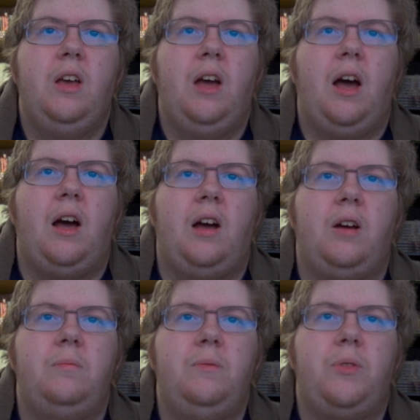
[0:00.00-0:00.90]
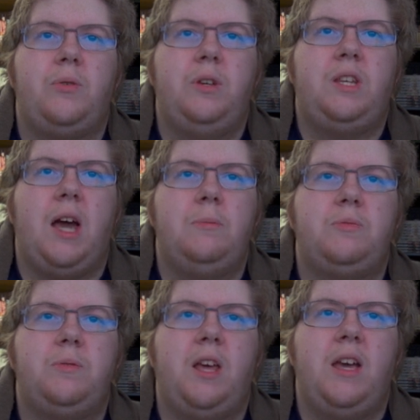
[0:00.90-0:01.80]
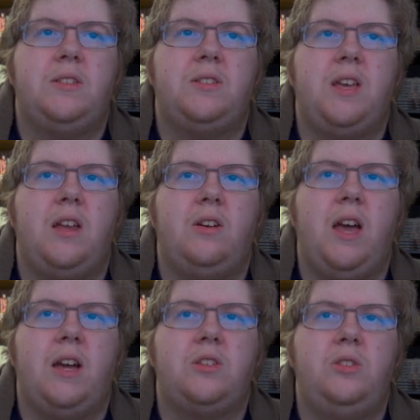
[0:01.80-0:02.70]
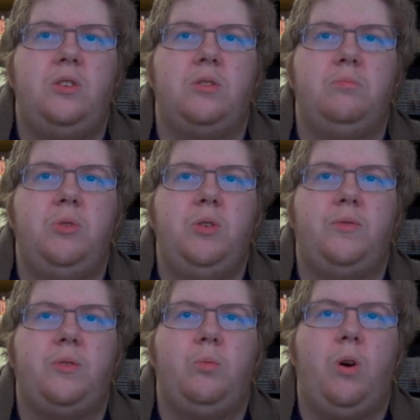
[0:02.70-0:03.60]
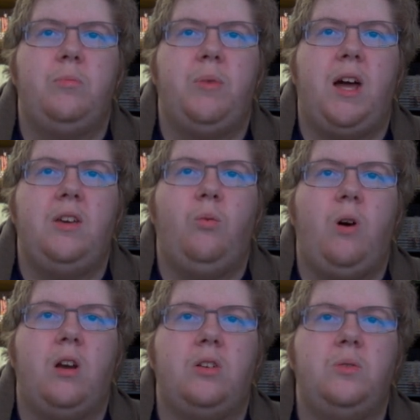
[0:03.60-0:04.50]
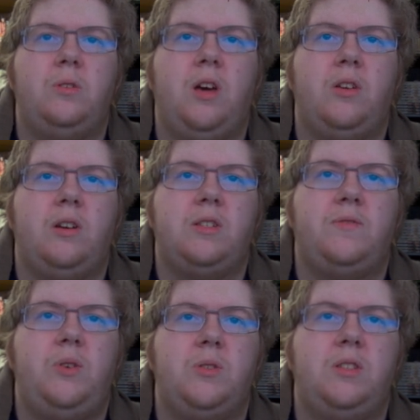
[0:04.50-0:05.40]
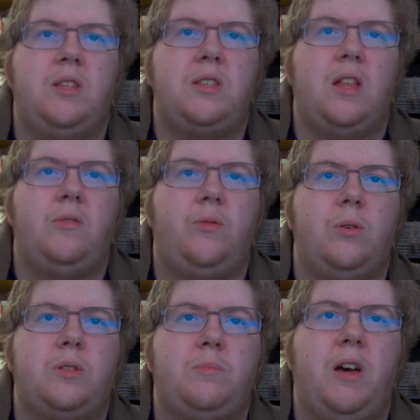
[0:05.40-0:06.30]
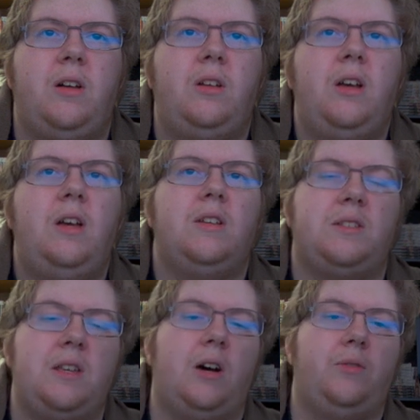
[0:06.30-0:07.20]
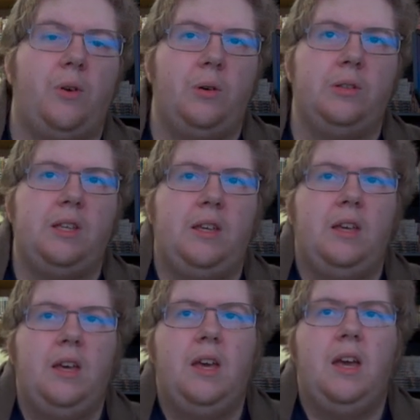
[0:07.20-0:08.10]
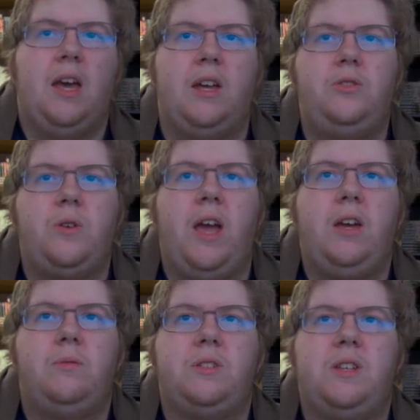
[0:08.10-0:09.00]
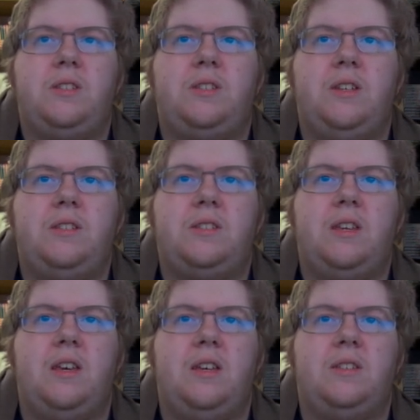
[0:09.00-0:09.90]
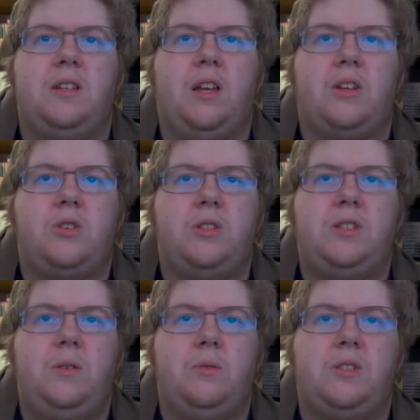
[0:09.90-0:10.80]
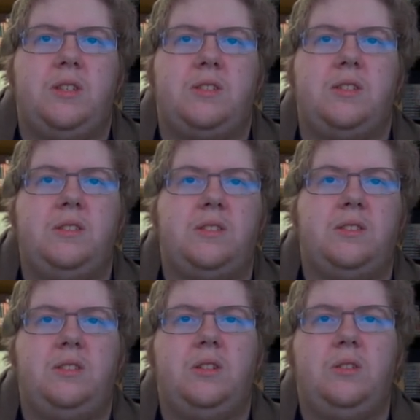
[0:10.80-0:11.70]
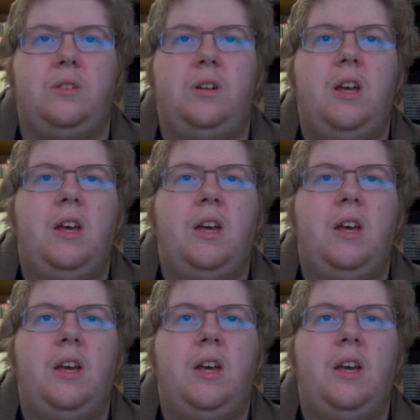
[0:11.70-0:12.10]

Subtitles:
3 times per day as a standard action, you can move from one body of water to another as if using the teleport spell, self only. And dragon resistance is electricity resistance, 0,